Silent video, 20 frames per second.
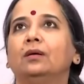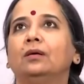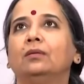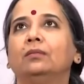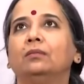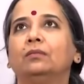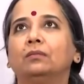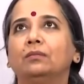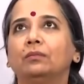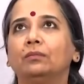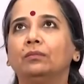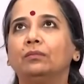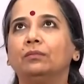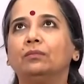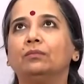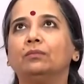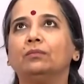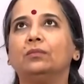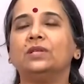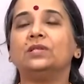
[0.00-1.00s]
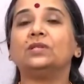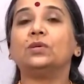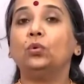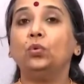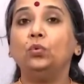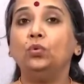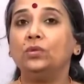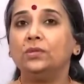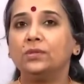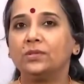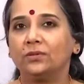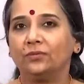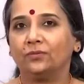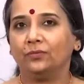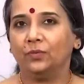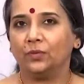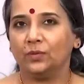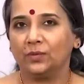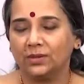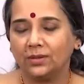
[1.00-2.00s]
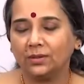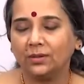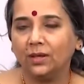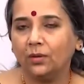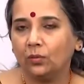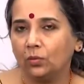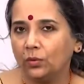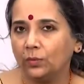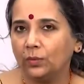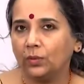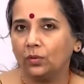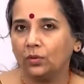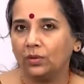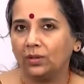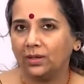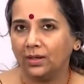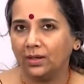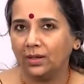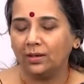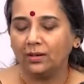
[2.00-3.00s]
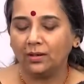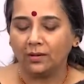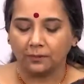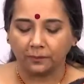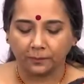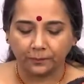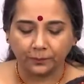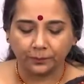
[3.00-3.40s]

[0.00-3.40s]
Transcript: um, by schools of music, like what we call gharana.